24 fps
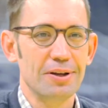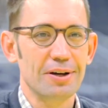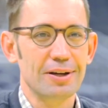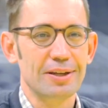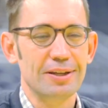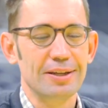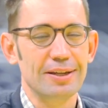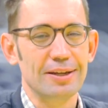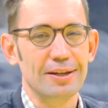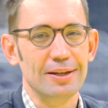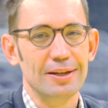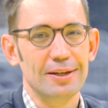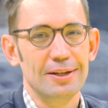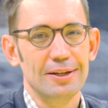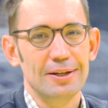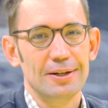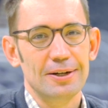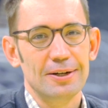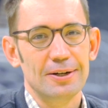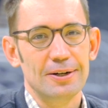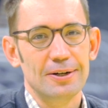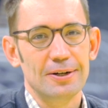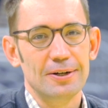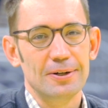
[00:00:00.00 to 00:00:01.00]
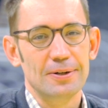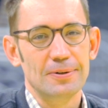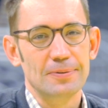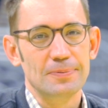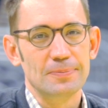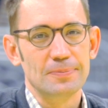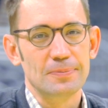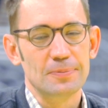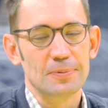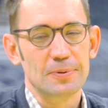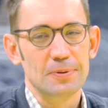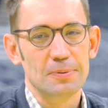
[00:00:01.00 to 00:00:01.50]
lucky.
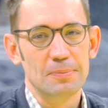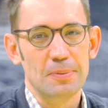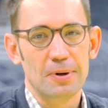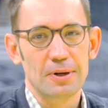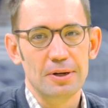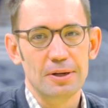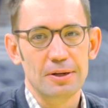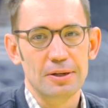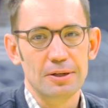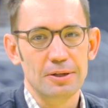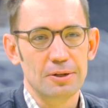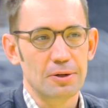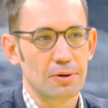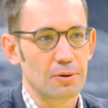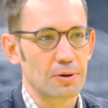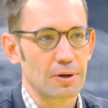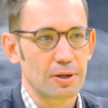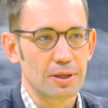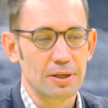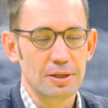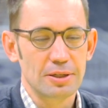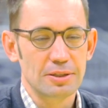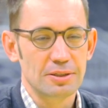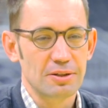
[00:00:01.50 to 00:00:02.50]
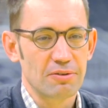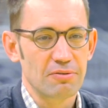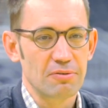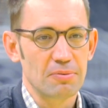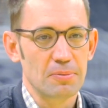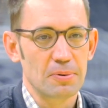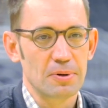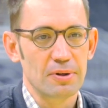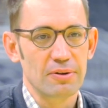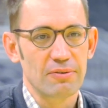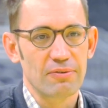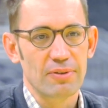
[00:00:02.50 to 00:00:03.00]
Um, we reminded, you know, our kids,
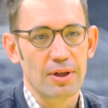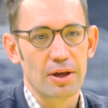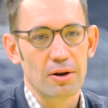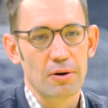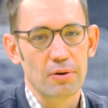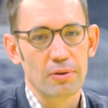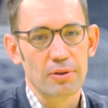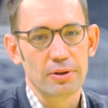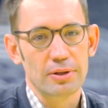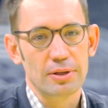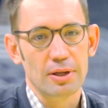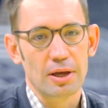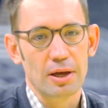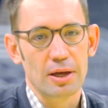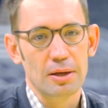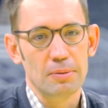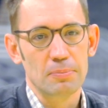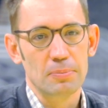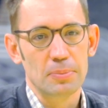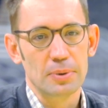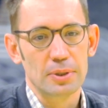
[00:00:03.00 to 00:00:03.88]
everybody of that all the time.